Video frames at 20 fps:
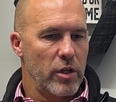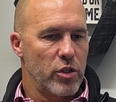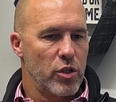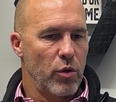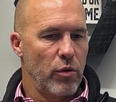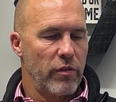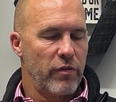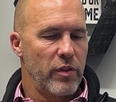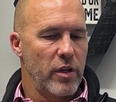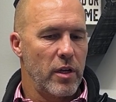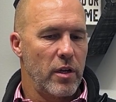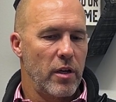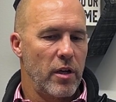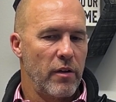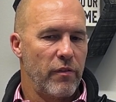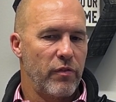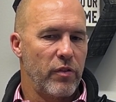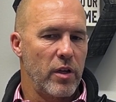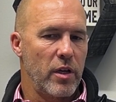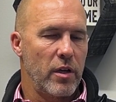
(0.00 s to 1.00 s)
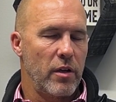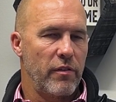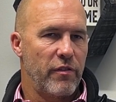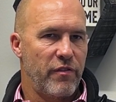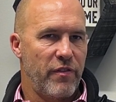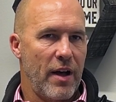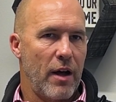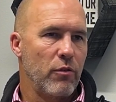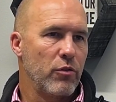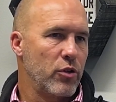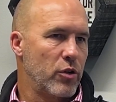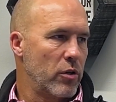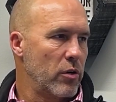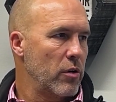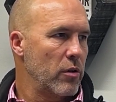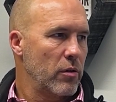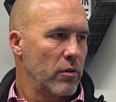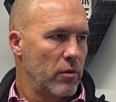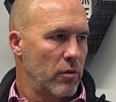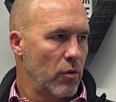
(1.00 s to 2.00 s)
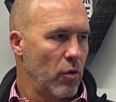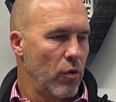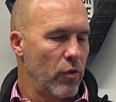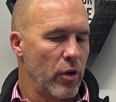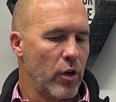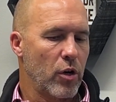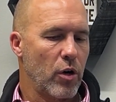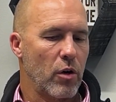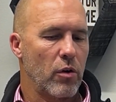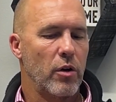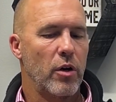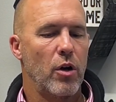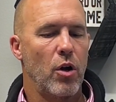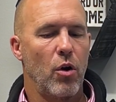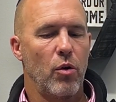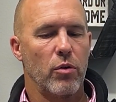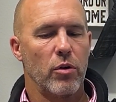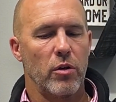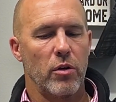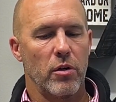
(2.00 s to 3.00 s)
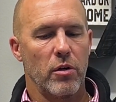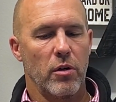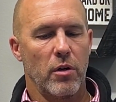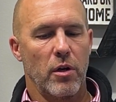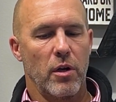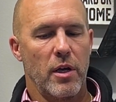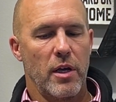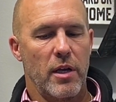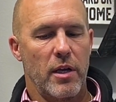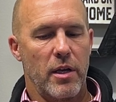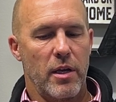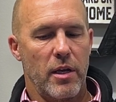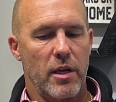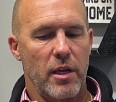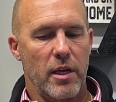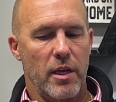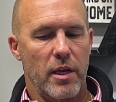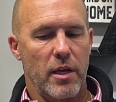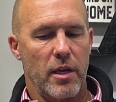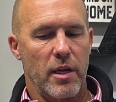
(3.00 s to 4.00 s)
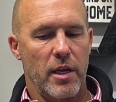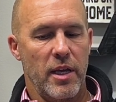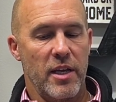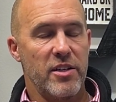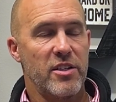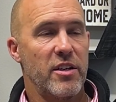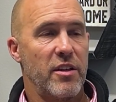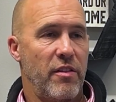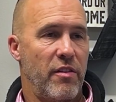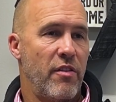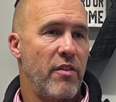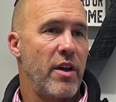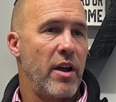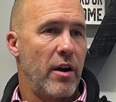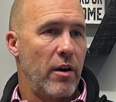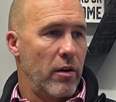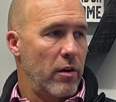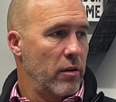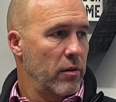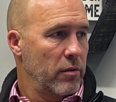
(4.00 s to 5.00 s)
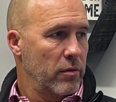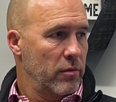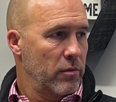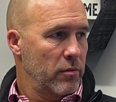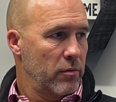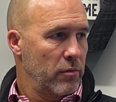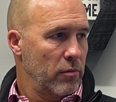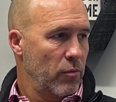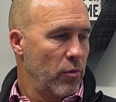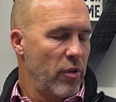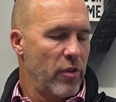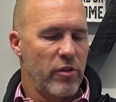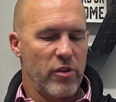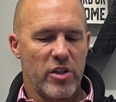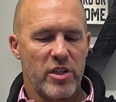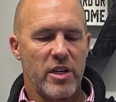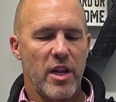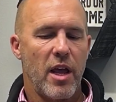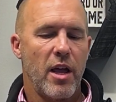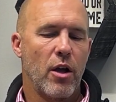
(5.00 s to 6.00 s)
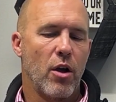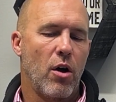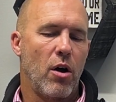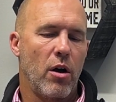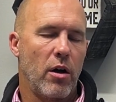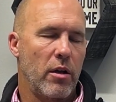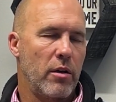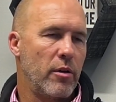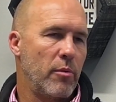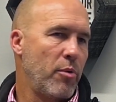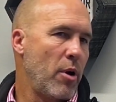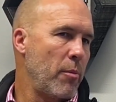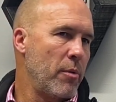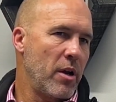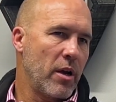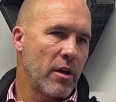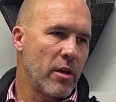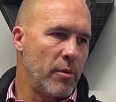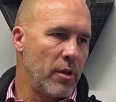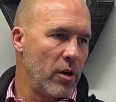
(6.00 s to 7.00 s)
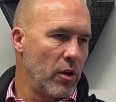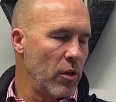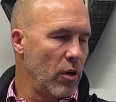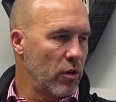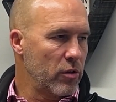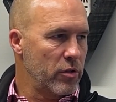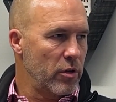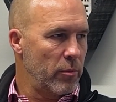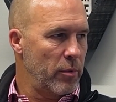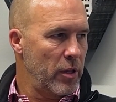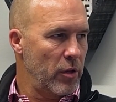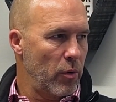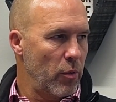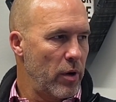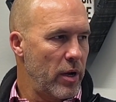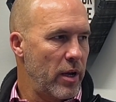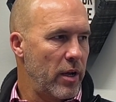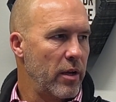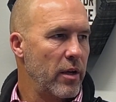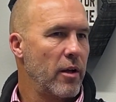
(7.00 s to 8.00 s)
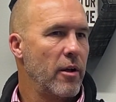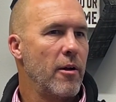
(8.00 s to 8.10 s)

So if the founder or the current owner isn't there, whether they're staying on, they're probably not going to be there long term either way.